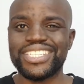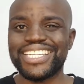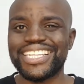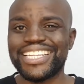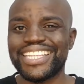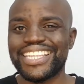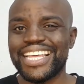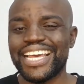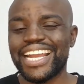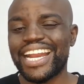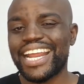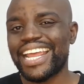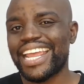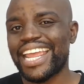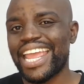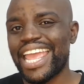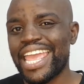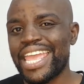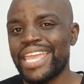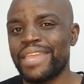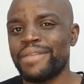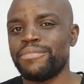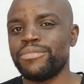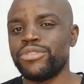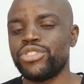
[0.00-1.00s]
that are
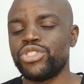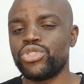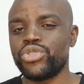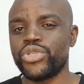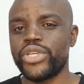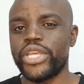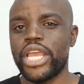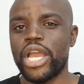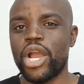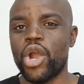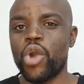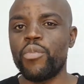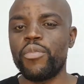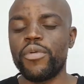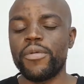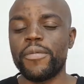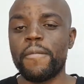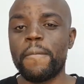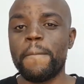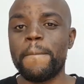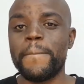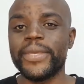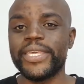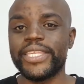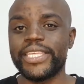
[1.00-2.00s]
aimed to
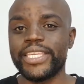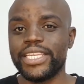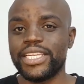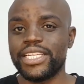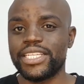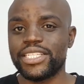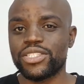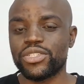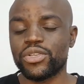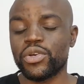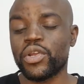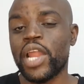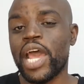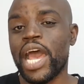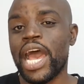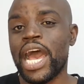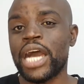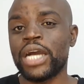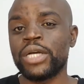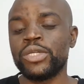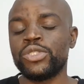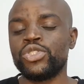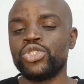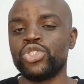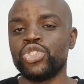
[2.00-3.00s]
help beginners on
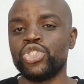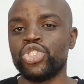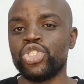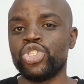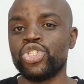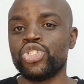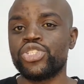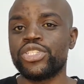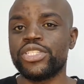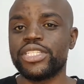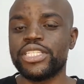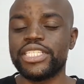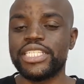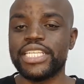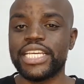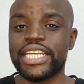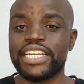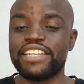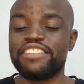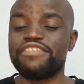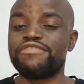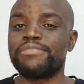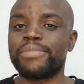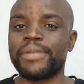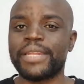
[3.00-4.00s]
how to use the
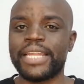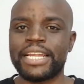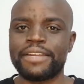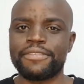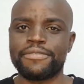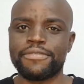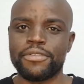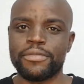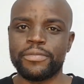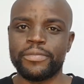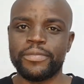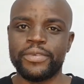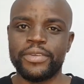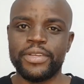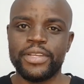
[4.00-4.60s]
Deriv platform.